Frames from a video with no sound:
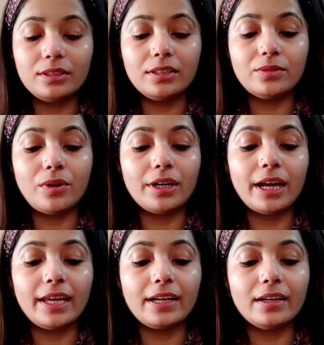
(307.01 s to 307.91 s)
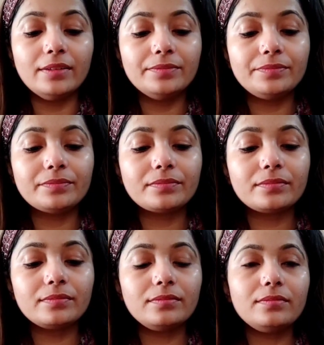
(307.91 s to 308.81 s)
on nykaa.
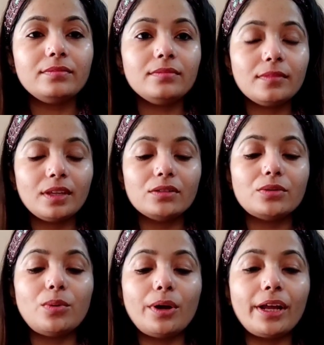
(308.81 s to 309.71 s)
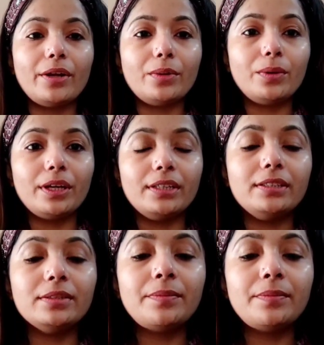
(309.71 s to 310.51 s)
So what I do is,